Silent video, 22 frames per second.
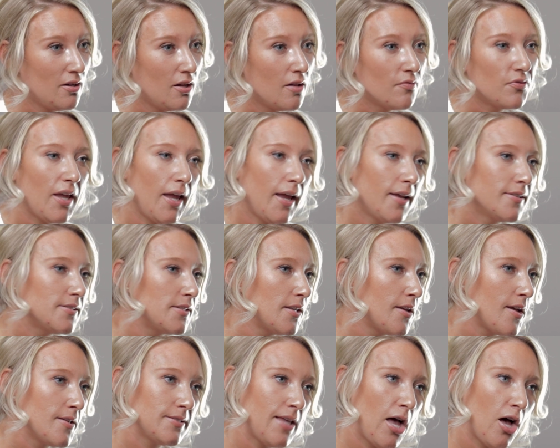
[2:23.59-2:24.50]
The
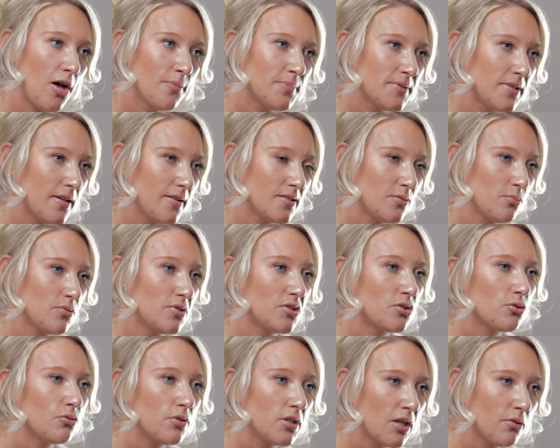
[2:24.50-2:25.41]
ATS helps us with
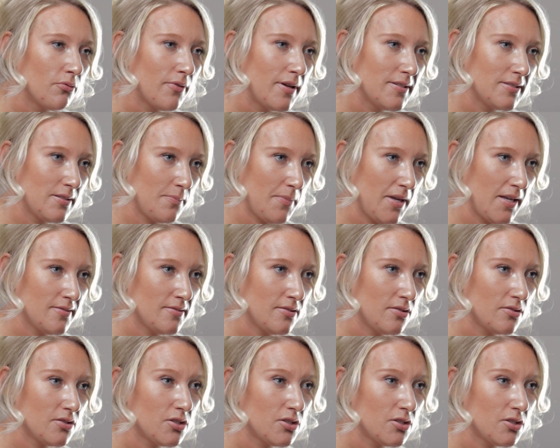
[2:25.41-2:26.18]
screening resumes,